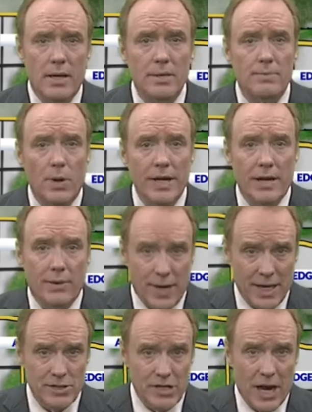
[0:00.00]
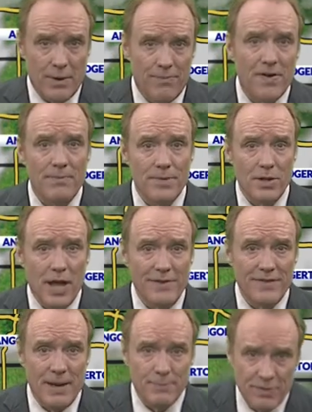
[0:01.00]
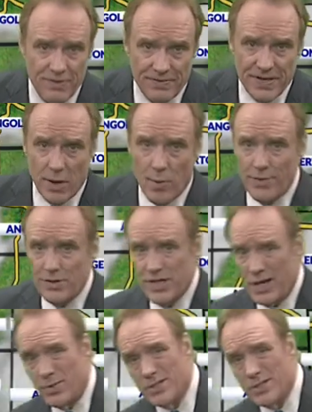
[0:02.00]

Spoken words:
Good morning, Greg Schaub from the Live Doppler 15 Weather Center.